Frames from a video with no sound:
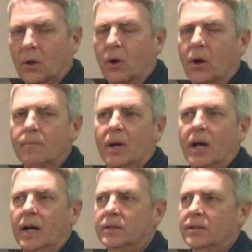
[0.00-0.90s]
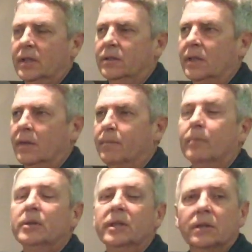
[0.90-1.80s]
coin box is in a
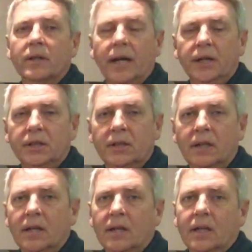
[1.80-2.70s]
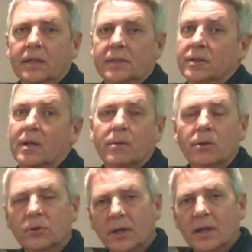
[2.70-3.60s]
public location, let's say a
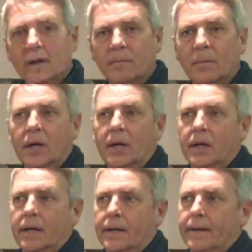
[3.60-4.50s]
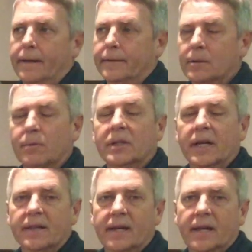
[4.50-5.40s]
museum, something
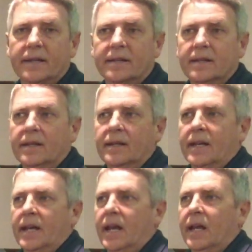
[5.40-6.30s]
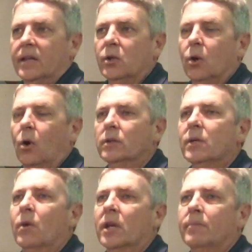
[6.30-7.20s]
like that, and you
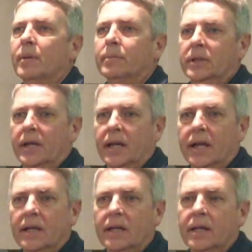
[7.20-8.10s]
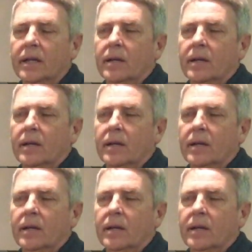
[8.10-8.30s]
only want it to be played